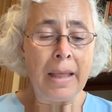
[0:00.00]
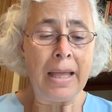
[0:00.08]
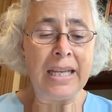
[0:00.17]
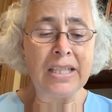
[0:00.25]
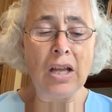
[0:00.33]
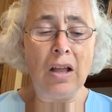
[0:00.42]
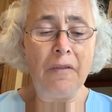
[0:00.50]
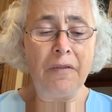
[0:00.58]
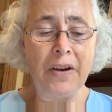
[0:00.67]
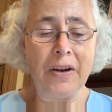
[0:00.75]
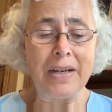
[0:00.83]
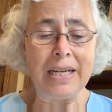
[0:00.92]
"It's all
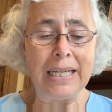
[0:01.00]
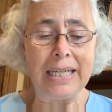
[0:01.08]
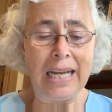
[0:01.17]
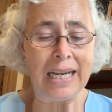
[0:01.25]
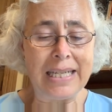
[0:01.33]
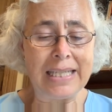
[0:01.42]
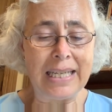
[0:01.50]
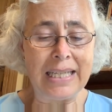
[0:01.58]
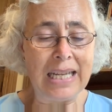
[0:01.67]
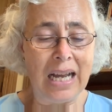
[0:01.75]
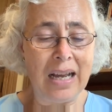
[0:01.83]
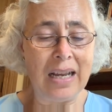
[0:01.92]
very nice and
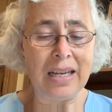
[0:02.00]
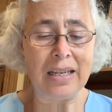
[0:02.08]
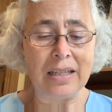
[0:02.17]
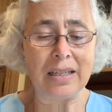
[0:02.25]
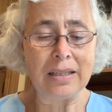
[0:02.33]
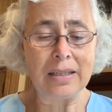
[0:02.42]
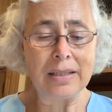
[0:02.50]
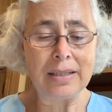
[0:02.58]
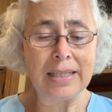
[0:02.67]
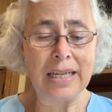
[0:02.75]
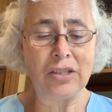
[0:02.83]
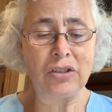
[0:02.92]
kind,"
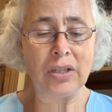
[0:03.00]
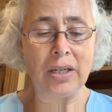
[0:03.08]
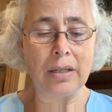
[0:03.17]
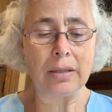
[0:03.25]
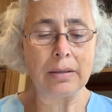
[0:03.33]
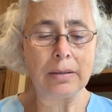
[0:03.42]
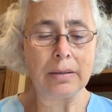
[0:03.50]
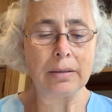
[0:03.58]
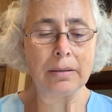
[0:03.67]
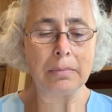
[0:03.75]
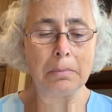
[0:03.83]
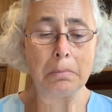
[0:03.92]
said she.
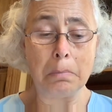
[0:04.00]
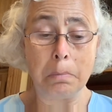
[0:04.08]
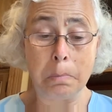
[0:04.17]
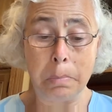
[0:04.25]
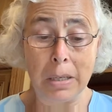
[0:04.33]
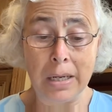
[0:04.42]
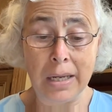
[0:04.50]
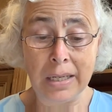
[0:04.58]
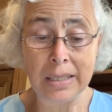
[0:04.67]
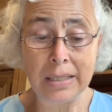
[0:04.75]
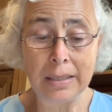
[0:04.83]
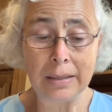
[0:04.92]

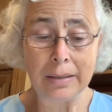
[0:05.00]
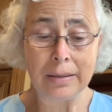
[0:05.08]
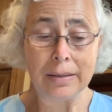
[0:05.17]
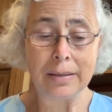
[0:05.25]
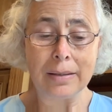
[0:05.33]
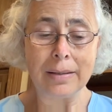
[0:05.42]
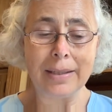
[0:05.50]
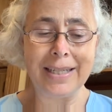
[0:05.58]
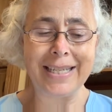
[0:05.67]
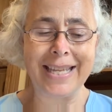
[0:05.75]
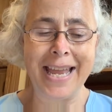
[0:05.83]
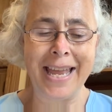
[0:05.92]
"But," he
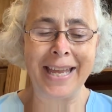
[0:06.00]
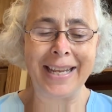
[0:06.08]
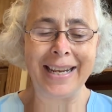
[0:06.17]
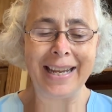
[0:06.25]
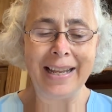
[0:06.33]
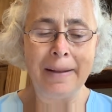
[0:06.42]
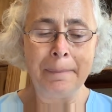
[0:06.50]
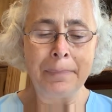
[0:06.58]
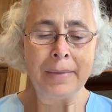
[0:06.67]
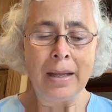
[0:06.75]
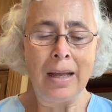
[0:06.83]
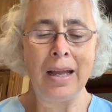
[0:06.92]
said,
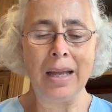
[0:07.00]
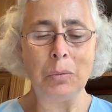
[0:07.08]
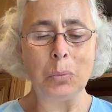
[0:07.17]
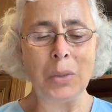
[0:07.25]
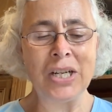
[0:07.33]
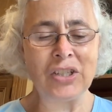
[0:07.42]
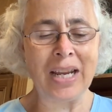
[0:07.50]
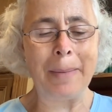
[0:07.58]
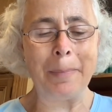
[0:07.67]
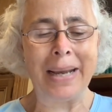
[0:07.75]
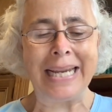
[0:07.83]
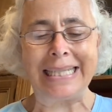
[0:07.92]
"I wish I
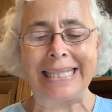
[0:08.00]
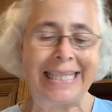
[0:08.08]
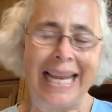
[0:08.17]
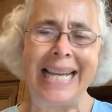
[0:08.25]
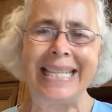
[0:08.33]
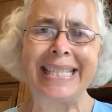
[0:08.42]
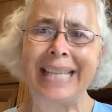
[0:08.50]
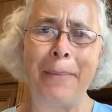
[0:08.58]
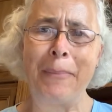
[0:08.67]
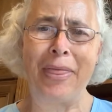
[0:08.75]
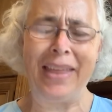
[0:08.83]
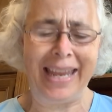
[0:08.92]
might say
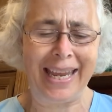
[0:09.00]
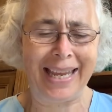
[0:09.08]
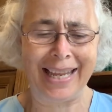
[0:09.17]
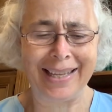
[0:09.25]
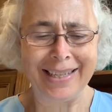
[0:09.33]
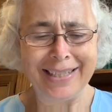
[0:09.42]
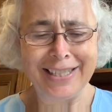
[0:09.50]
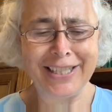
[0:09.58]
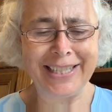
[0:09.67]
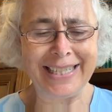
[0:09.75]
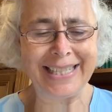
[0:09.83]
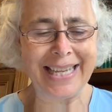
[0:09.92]
something,"
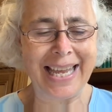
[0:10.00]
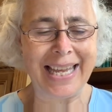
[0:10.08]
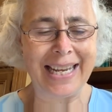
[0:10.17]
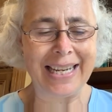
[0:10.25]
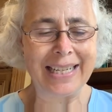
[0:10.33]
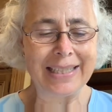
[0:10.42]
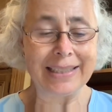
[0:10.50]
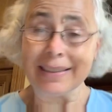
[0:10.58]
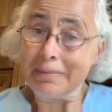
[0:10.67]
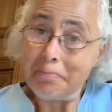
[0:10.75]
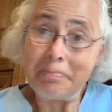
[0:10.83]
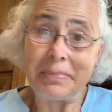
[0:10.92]
she said.
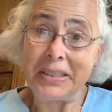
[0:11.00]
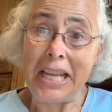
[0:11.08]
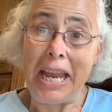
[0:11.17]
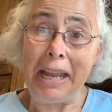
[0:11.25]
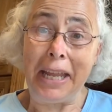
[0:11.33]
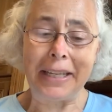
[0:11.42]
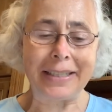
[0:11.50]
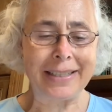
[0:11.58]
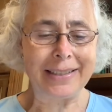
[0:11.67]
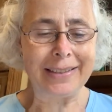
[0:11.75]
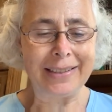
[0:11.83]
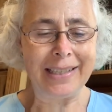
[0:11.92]
"Say it,"
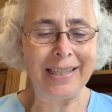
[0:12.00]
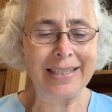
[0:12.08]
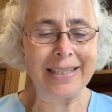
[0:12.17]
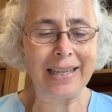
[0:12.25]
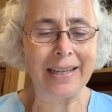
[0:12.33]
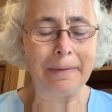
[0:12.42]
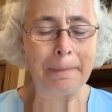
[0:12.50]
he said.